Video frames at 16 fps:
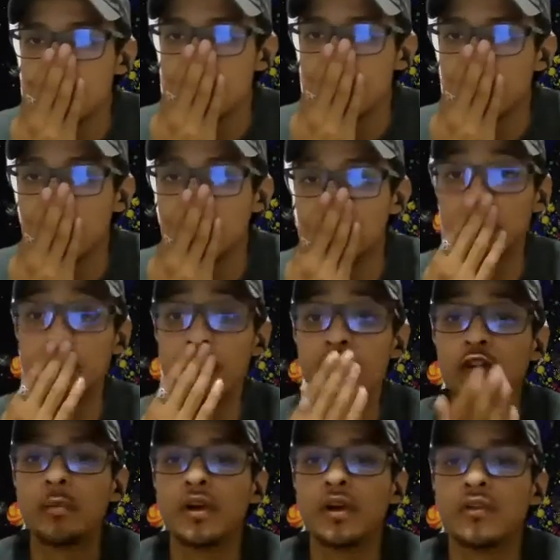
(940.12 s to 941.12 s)
Also,
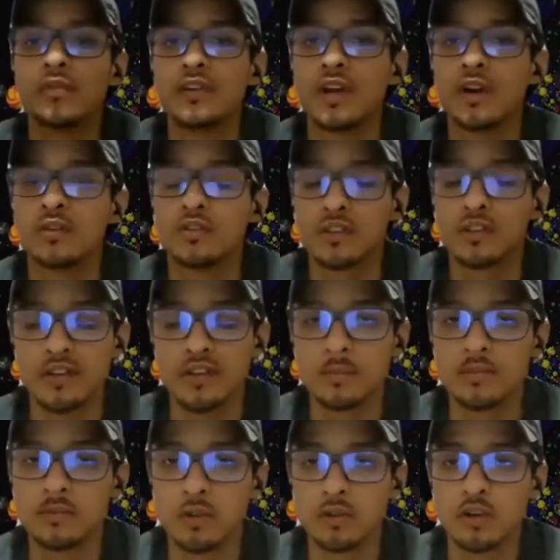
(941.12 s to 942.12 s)
another benefit because I'm
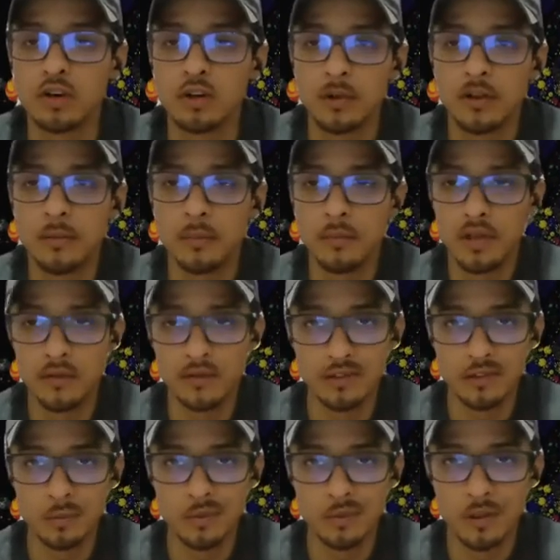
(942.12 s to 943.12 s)
still talking about the benefits
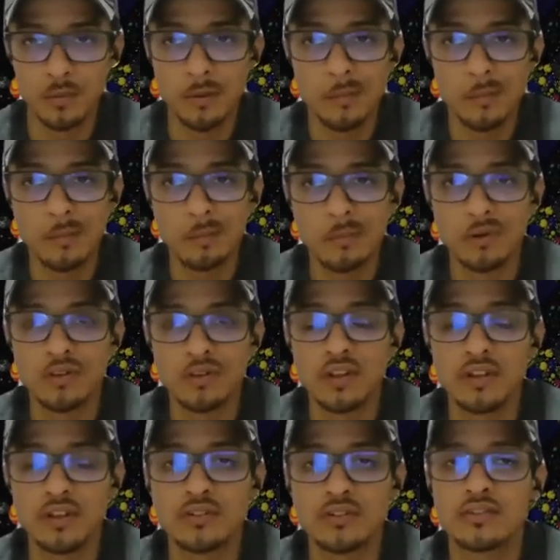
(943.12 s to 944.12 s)
of becoming a member.
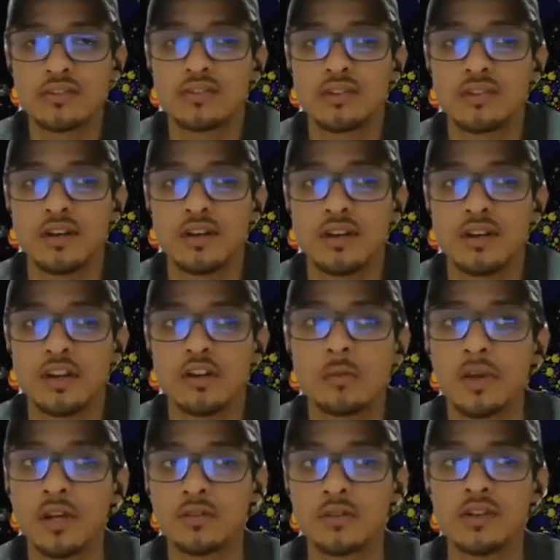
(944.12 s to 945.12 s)
It's another
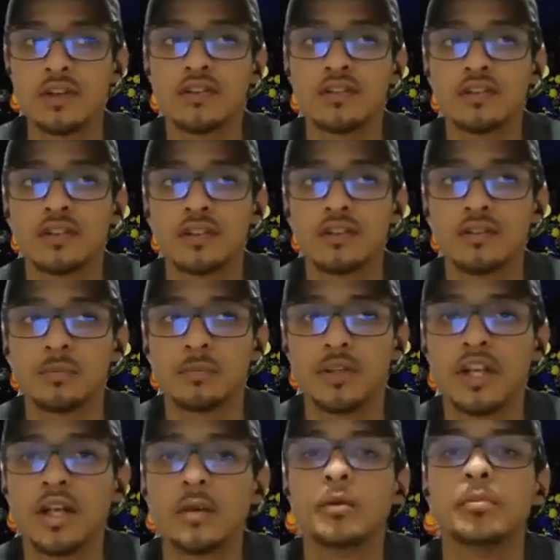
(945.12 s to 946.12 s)
benefit is
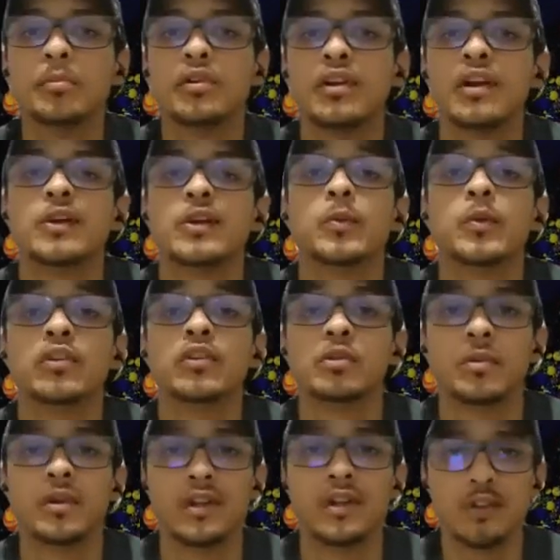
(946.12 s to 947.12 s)
being able to put it on your
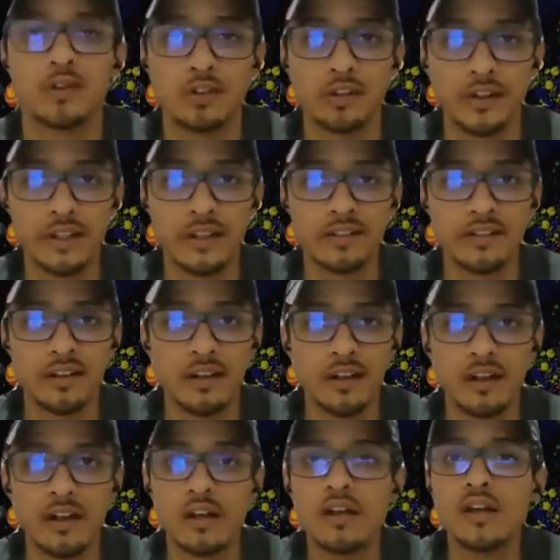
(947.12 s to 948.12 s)
resume, your
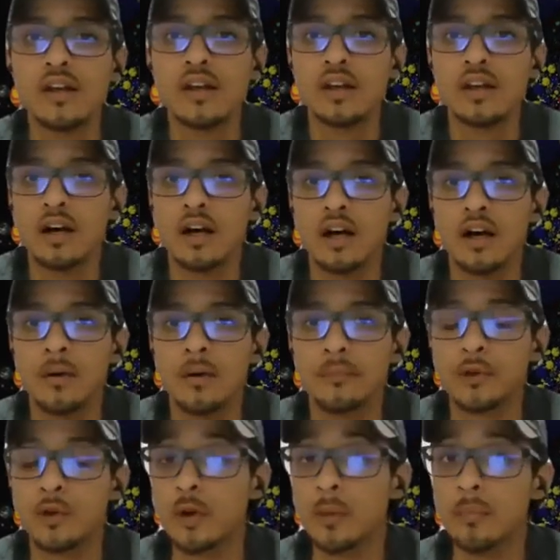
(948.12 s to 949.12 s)
LinkedIn.
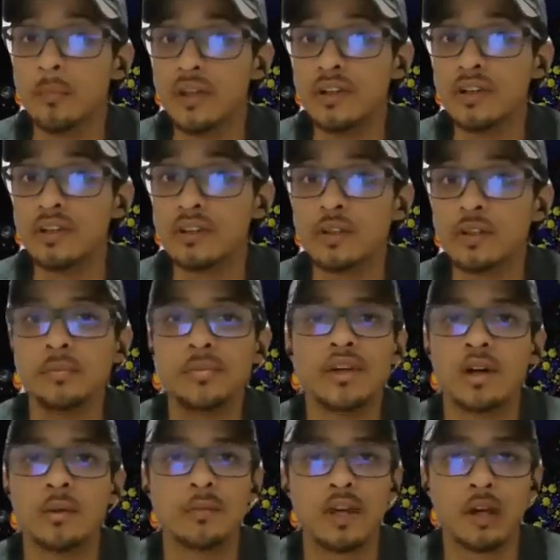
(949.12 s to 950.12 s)
You immediately
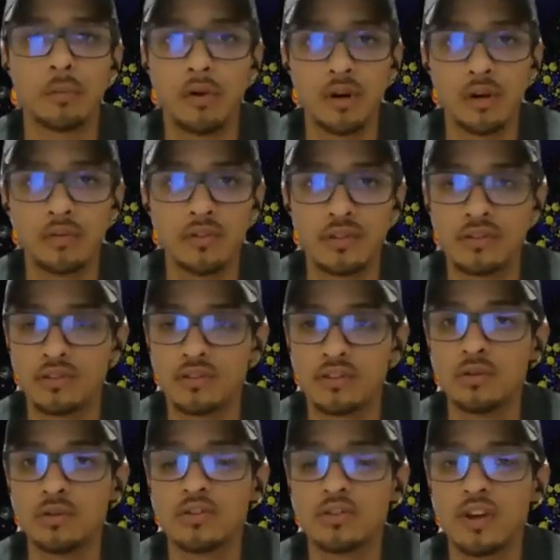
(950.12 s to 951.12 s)
become like part of this
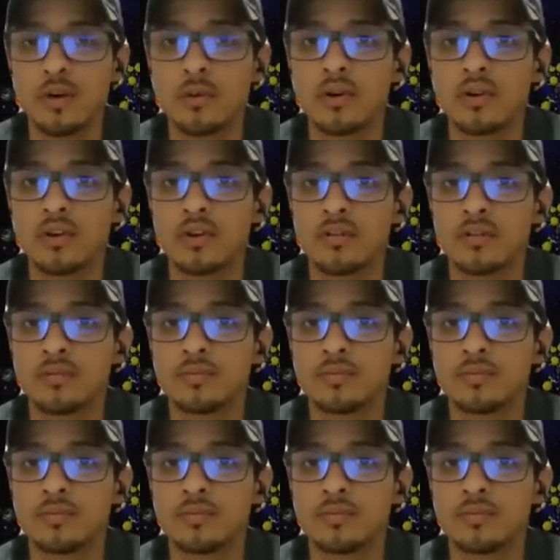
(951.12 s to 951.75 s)
huge network of